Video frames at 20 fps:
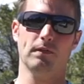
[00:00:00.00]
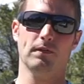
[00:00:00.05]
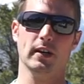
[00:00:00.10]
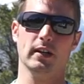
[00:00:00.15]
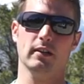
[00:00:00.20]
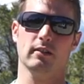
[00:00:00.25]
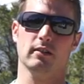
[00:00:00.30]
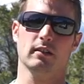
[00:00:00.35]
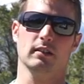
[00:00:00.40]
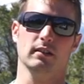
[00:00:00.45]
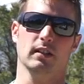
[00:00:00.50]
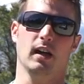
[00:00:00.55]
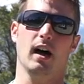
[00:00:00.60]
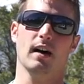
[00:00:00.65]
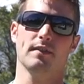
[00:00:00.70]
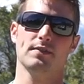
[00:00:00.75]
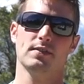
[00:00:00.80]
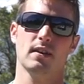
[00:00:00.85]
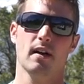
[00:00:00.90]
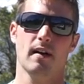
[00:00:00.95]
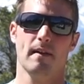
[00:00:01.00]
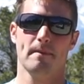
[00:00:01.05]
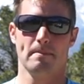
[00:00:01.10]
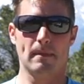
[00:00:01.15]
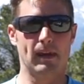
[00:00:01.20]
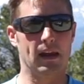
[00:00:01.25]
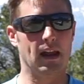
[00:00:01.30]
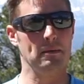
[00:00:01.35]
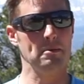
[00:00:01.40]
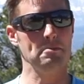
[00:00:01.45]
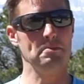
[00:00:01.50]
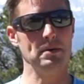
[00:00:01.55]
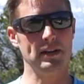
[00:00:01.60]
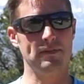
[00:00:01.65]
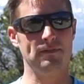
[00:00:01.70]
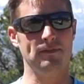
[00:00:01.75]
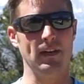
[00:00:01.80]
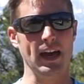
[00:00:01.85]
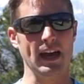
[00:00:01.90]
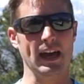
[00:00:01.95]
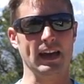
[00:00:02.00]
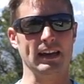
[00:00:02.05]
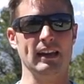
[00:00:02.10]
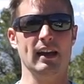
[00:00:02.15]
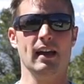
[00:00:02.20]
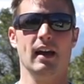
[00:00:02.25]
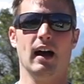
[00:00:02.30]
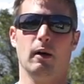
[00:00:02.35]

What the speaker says: finger gloves, and I'm a big fan.